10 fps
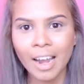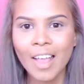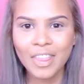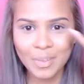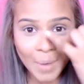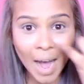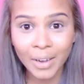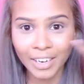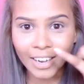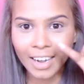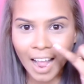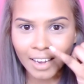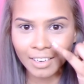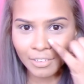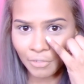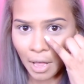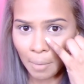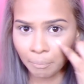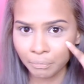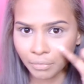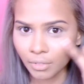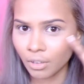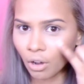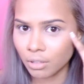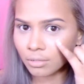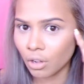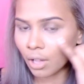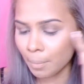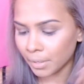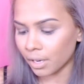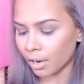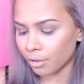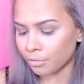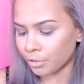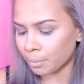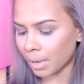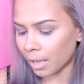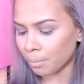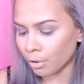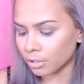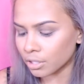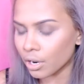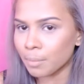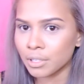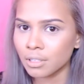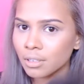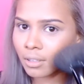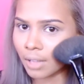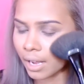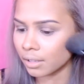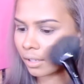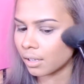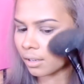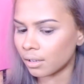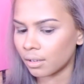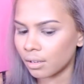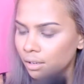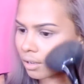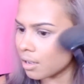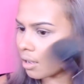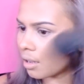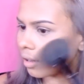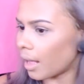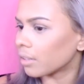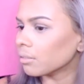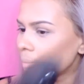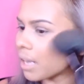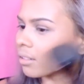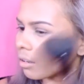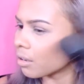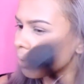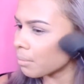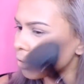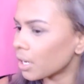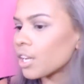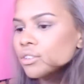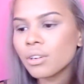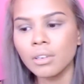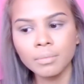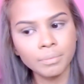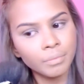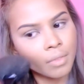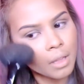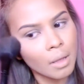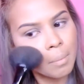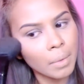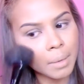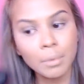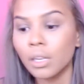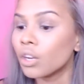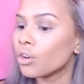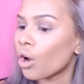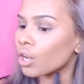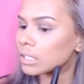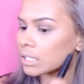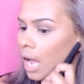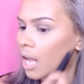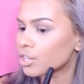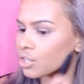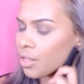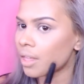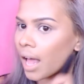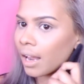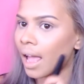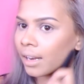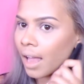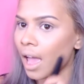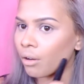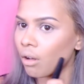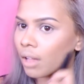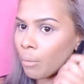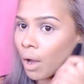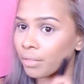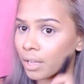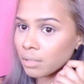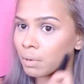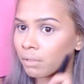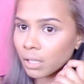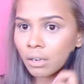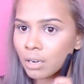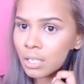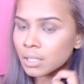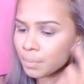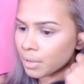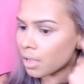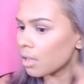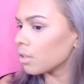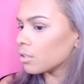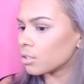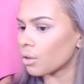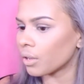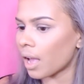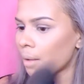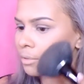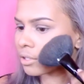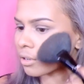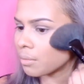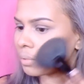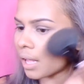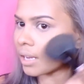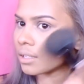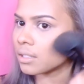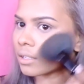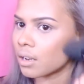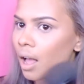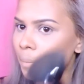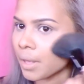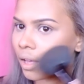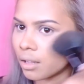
the powder kind of got all up in here for my bronzer, I'm just gonna lightly like make it look a bit more natural, but I'm gonna not touch that line at all. I want that to be really crisp. So yeah, I'm just gonna blend up here.